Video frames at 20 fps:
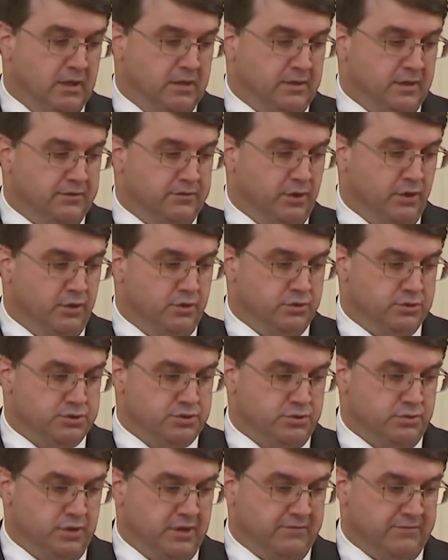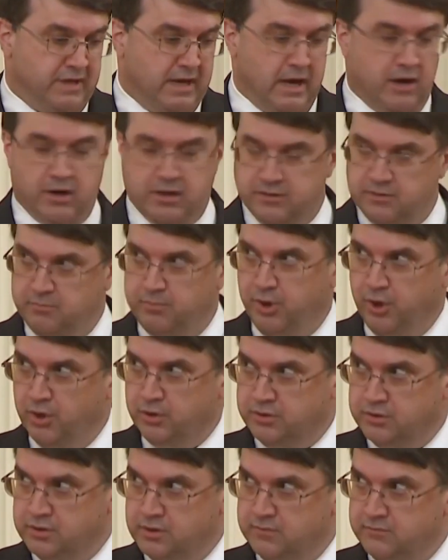that those who have carried the
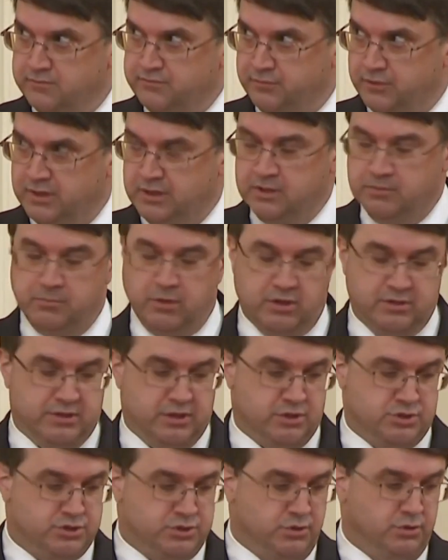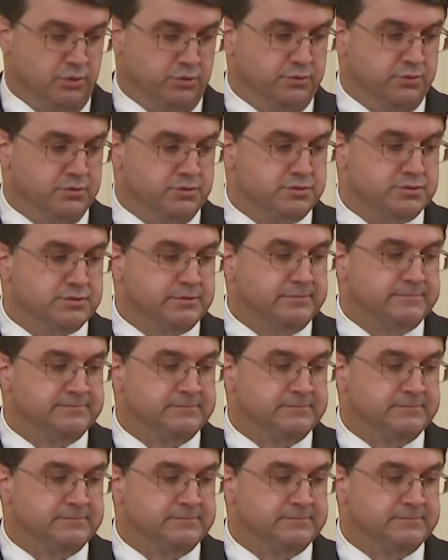burden of freedom on their shoulders